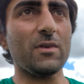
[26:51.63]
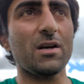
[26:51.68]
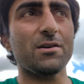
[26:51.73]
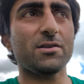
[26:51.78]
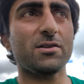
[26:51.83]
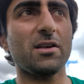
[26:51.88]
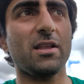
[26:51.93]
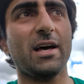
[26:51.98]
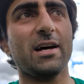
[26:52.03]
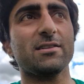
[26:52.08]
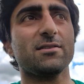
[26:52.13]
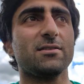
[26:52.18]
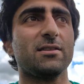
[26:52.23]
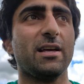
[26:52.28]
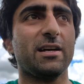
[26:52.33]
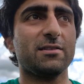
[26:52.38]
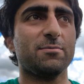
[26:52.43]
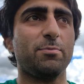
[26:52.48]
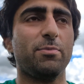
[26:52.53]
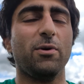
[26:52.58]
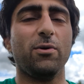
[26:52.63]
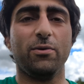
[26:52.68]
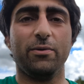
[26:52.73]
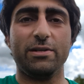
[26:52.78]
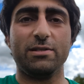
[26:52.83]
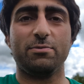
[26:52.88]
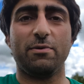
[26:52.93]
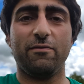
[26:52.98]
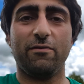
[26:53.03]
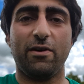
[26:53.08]
So that's
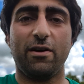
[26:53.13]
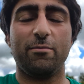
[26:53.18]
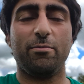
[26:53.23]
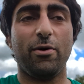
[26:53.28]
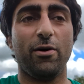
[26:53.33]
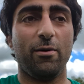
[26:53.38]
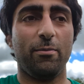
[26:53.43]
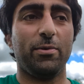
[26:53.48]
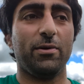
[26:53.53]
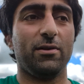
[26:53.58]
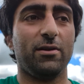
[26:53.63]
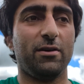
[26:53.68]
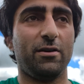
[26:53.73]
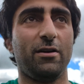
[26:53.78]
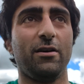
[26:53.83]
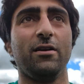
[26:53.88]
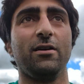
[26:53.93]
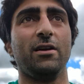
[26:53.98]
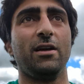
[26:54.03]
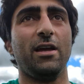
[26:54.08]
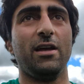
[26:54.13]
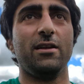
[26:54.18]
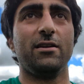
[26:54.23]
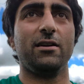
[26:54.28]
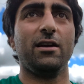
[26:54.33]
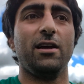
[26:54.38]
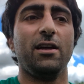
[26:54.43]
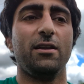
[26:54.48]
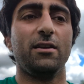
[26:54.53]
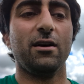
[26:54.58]
always been very popular
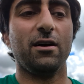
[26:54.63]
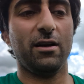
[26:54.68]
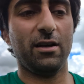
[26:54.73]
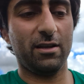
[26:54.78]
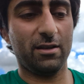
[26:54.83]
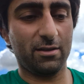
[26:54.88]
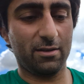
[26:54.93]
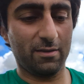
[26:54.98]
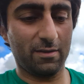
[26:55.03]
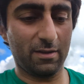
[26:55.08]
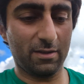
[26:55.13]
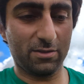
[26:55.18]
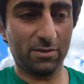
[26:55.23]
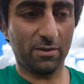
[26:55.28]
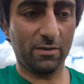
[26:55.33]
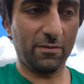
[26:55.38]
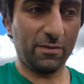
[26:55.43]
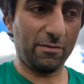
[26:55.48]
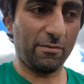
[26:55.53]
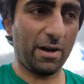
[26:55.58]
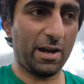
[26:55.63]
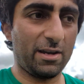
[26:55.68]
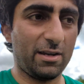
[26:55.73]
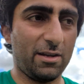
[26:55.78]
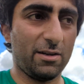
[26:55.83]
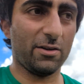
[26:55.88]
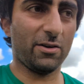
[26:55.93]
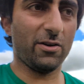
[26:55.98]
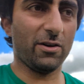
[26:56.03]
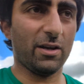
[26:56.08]
in sort of
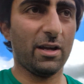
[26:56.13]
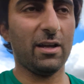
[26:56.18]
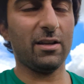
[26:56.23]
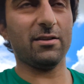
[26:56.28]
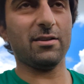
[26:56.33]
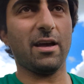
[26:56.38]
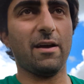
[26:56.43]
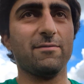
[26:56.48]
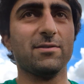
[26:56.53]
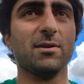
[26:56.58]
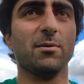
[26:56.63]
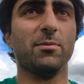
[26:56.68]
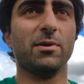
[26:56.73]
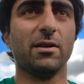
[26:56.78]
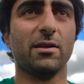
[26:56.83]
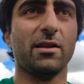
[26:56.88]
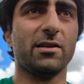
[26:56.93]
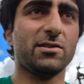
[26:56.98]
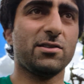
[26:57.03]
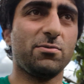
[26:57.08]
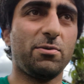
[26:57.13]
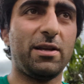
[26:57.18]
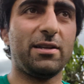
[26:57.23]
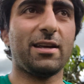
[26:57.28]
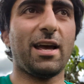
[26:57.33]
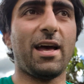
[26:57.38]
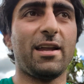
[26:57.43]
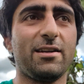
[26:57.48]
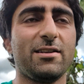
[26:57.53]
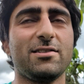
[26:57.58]
Iranian cooking, to have something that's sweet
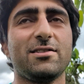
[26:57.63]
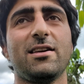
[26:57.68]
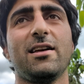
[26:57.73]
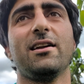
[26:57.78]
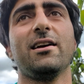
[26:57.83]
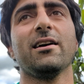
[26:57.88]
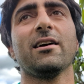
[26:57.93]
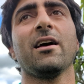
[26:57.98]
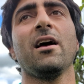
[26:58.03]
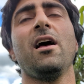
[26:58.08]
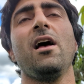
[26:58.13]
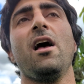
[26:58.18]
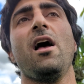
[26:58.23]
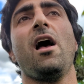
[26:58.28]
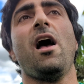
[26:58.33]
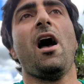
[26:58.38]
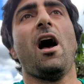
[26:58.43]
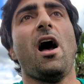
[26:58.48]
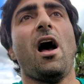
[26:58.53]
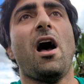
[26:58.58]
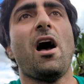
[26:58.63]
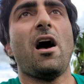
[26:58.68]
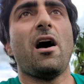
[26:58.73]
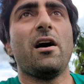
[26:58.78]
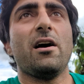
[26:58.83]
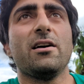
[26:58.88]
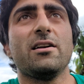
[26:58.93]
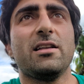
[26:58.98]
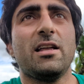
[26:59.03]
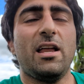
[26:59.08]
and acidic
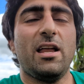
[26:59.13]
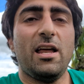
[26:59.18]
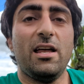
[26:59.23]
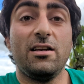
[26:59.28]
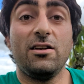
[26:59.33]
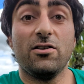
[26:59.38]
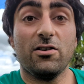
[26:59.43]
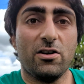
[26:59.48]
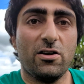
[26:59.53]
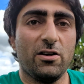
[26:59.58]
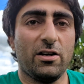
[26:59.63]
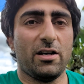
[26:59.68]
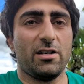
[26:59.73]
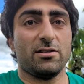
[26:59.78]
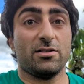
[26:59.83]
in your cooking.